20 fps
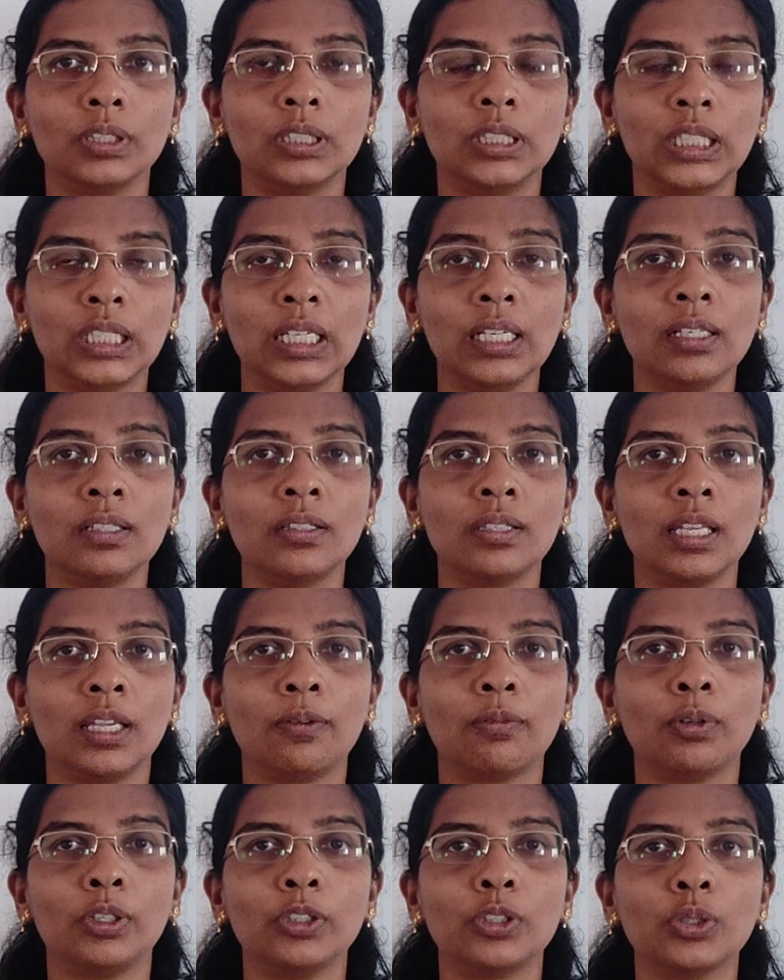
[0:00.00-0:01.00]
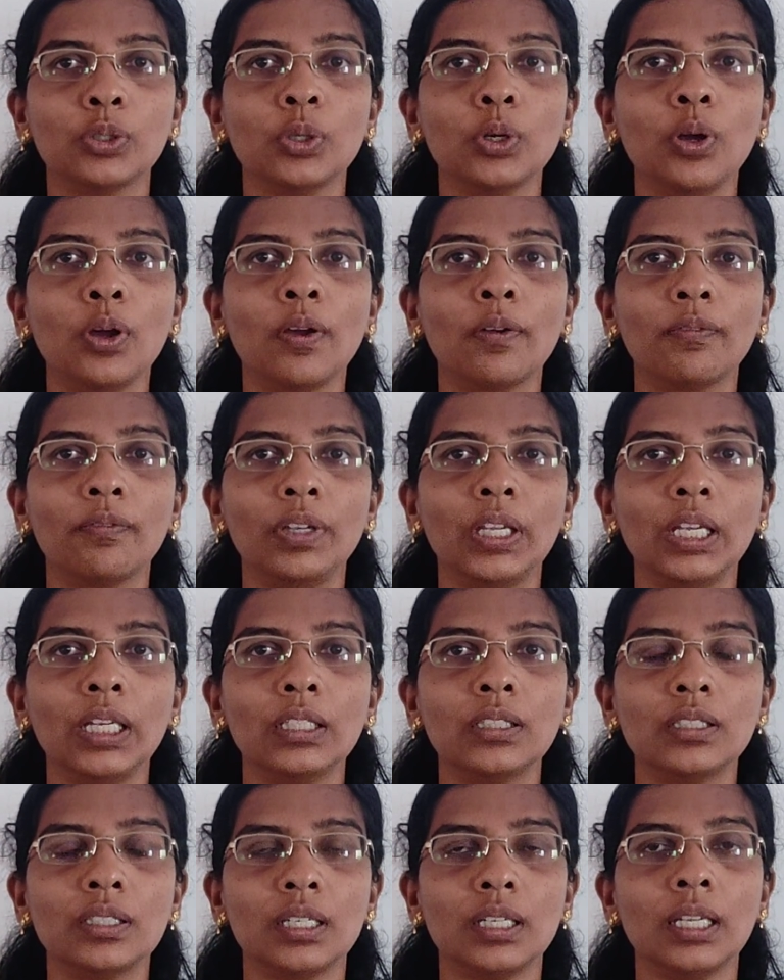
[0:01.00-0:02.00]
G is equal to
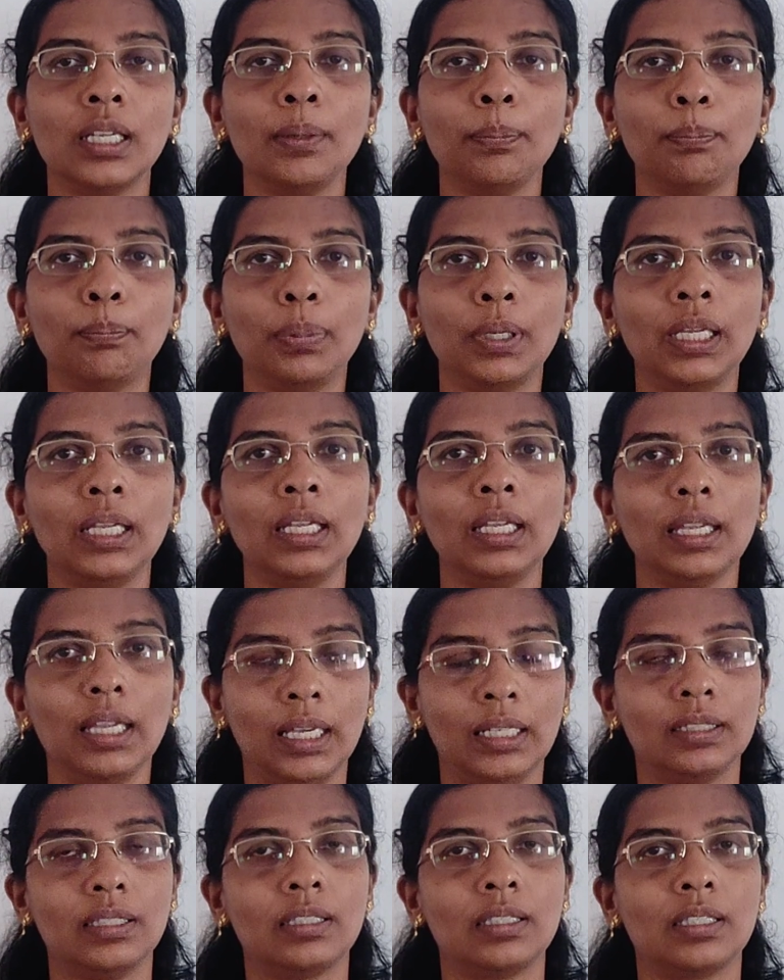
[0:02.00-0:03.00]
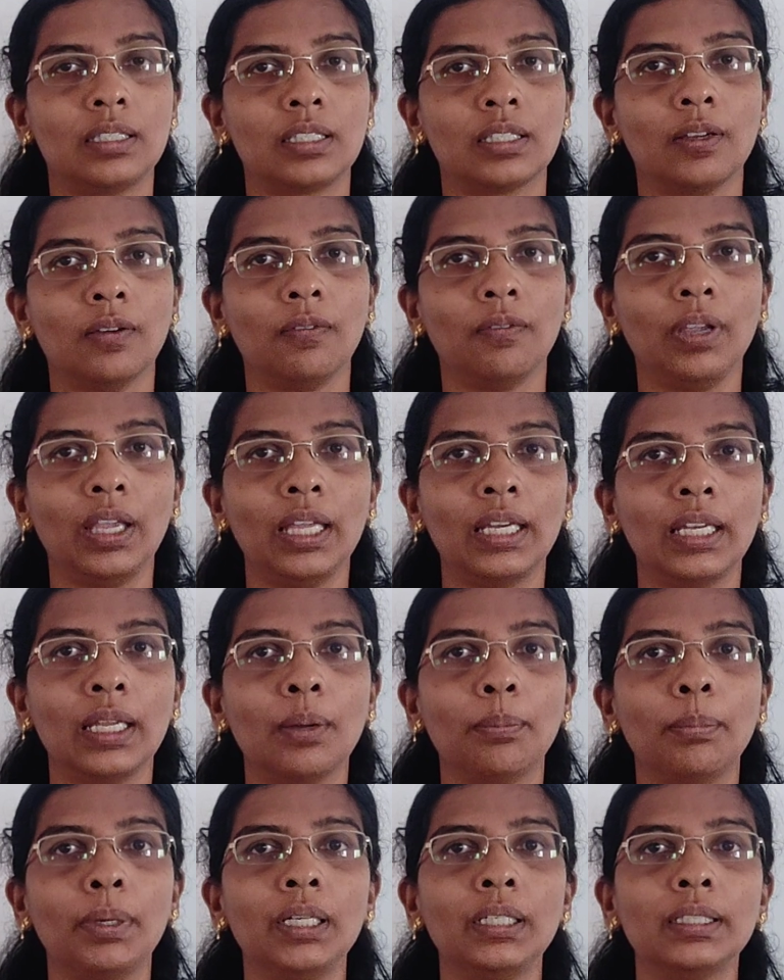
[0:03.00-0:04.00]
VTPS,
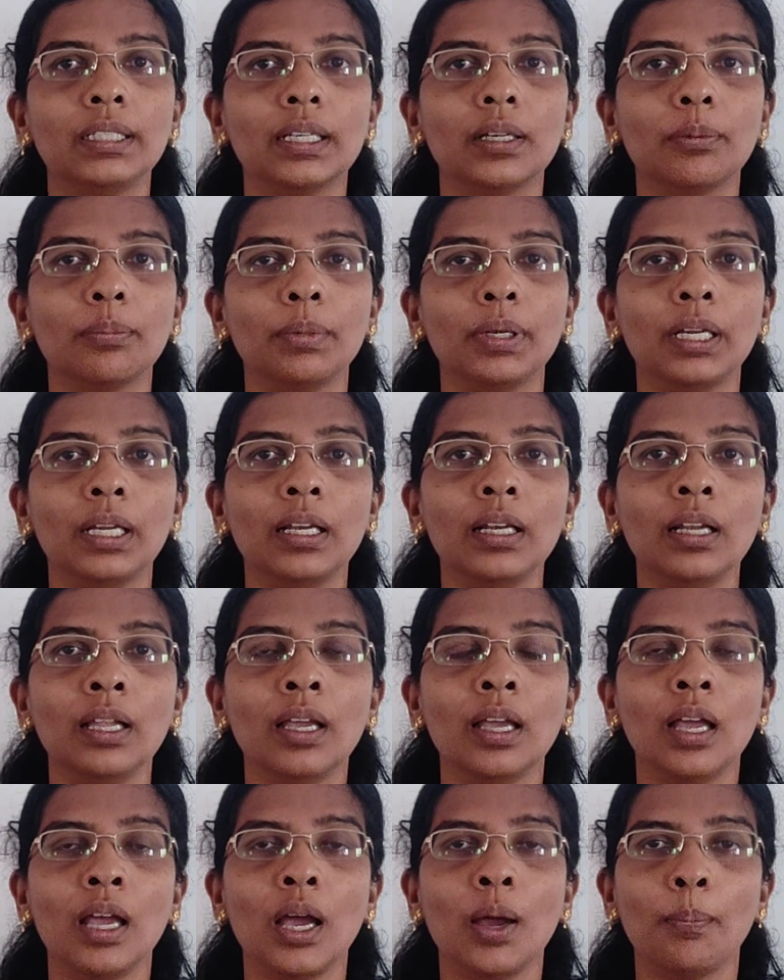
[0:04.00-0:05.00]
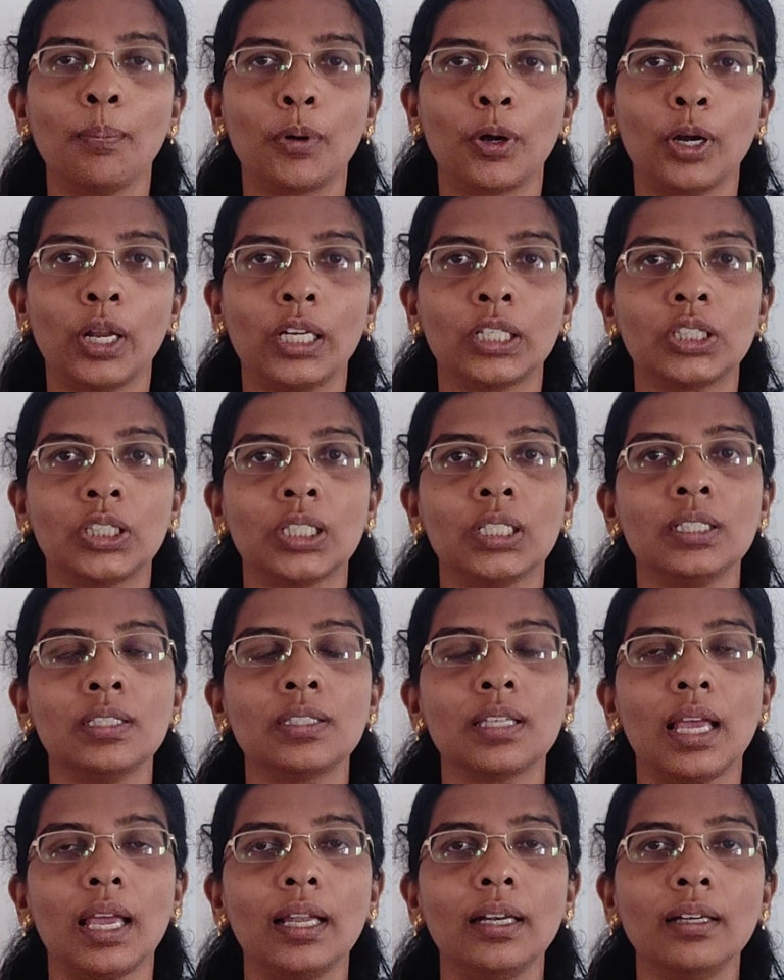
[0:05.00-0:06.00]
variable, terminal,
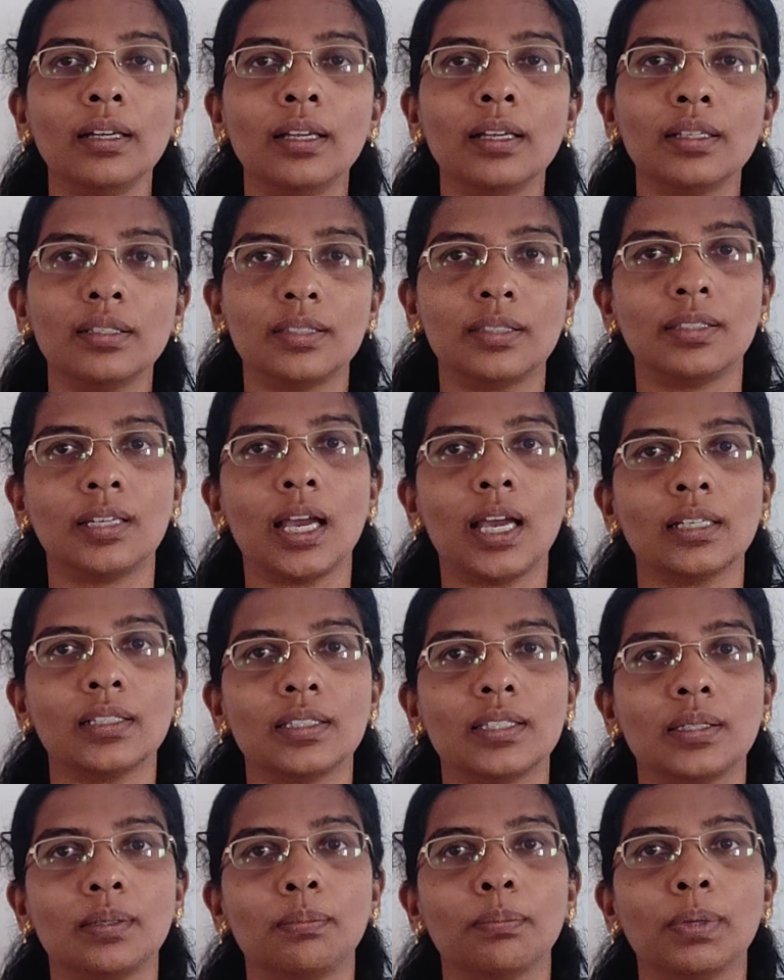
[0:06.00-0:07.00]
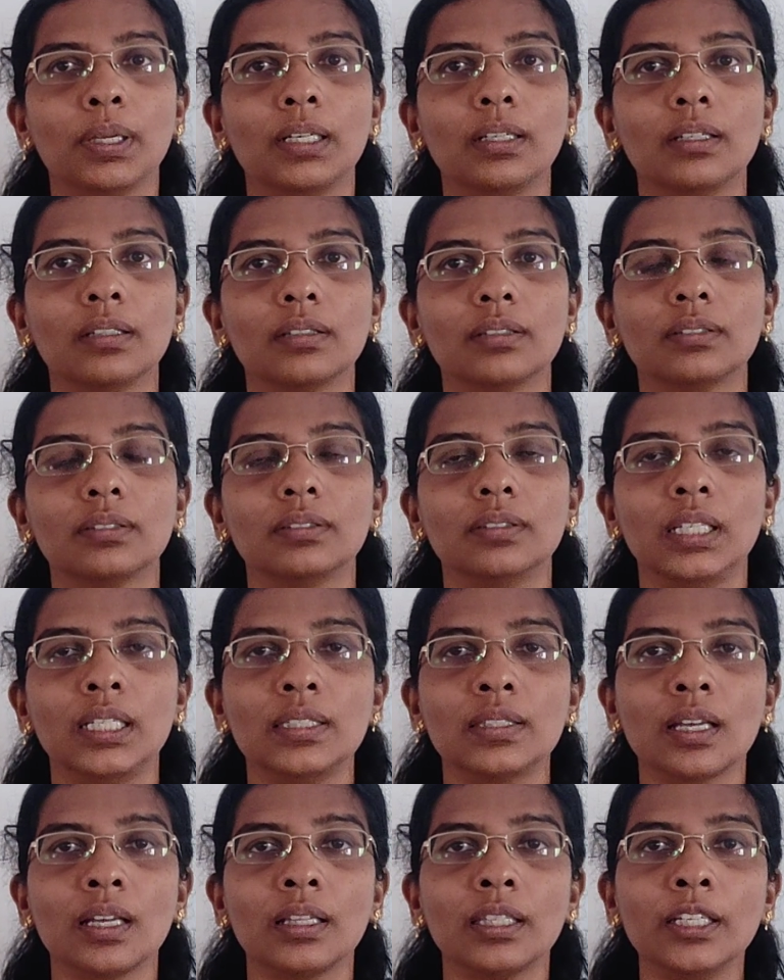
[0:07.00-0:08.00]
productions and start symbol.
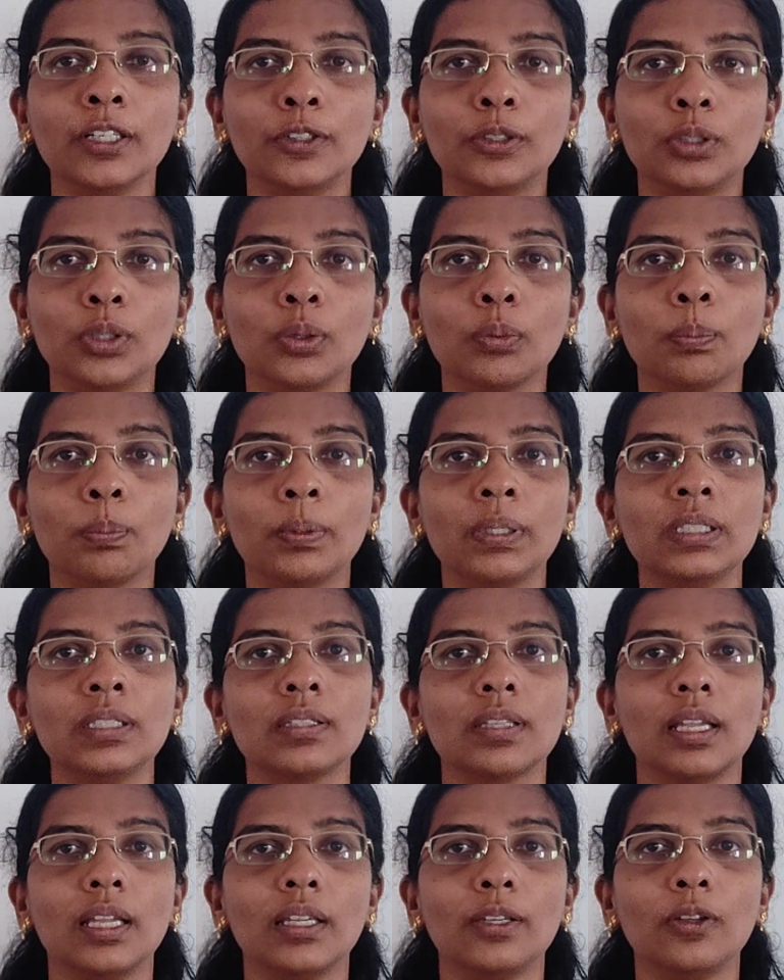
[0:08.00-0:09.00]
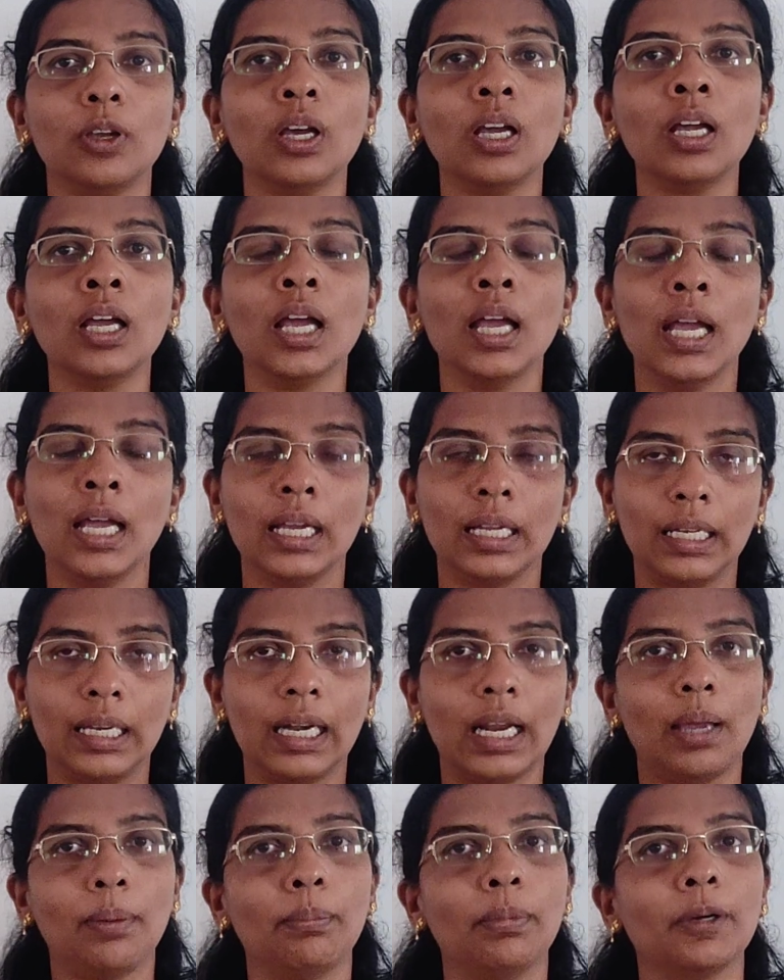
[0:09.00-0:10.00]
These are the tuples in your
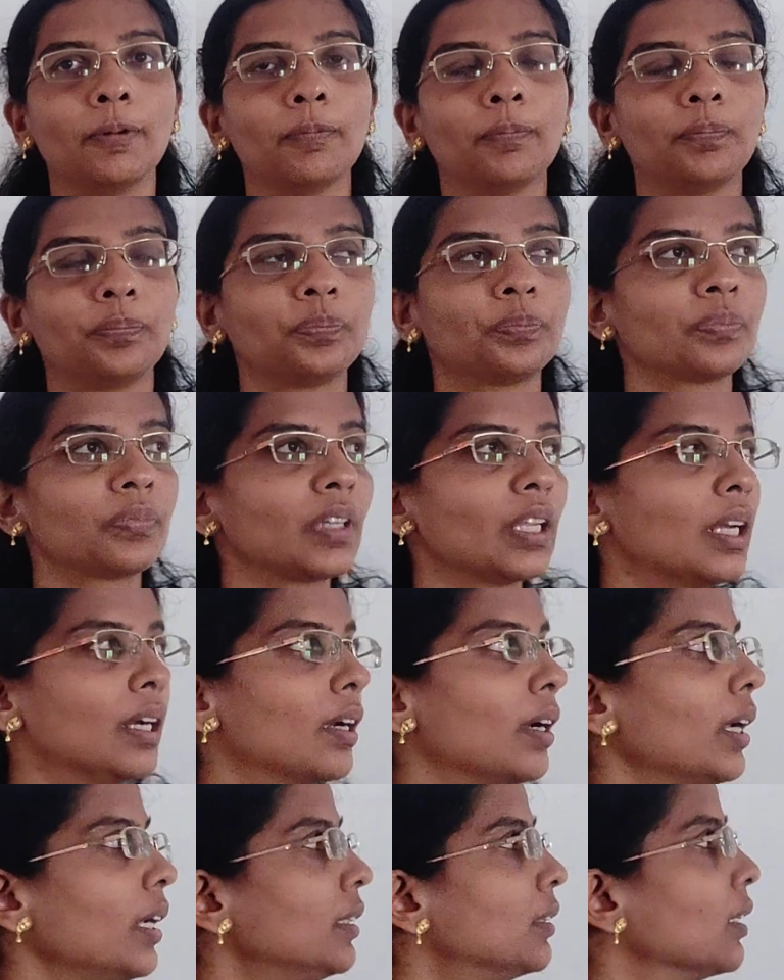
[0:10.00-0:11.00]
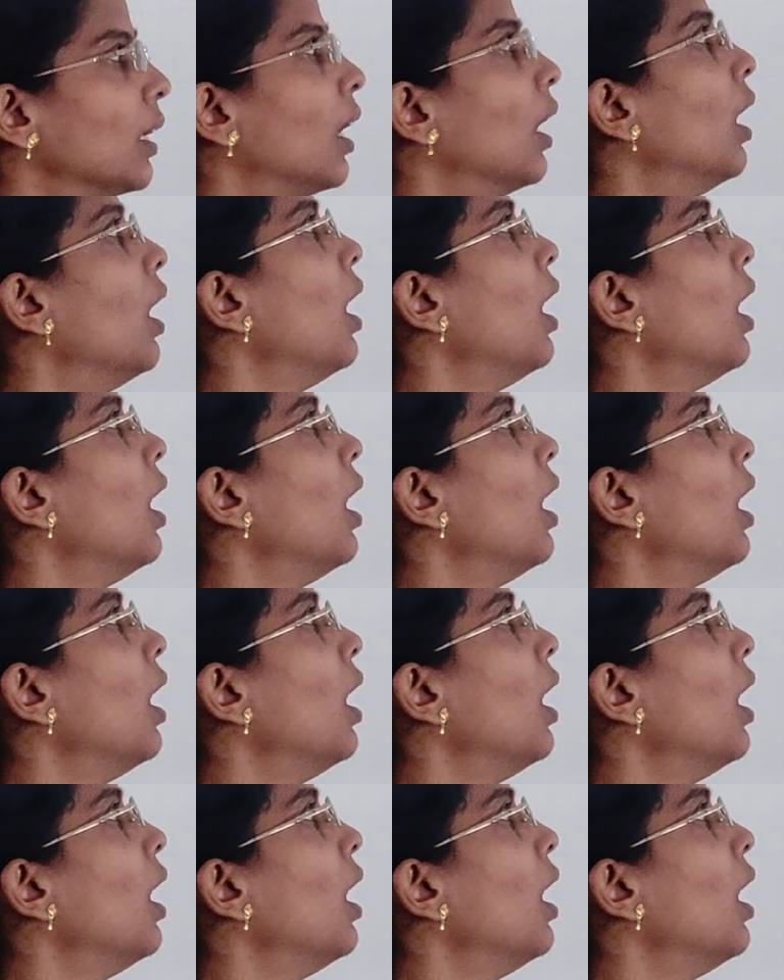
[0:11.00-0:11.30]
grammar, right?